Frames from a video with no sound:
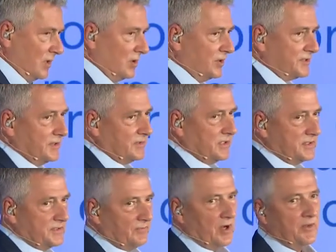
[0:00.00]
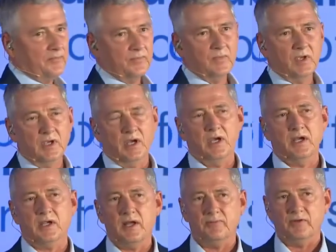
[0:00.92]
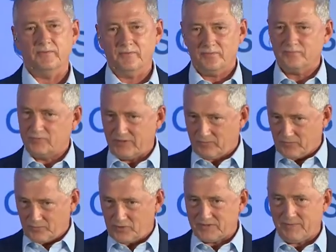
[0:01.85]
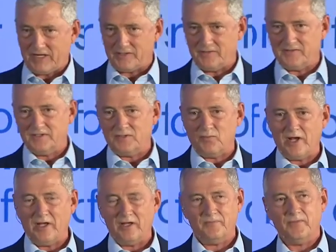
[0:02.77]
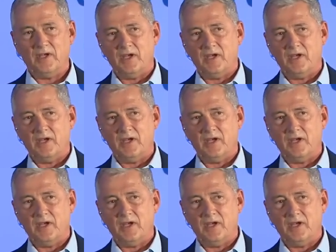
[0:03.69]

looks at this from a couple of different perspectives as well.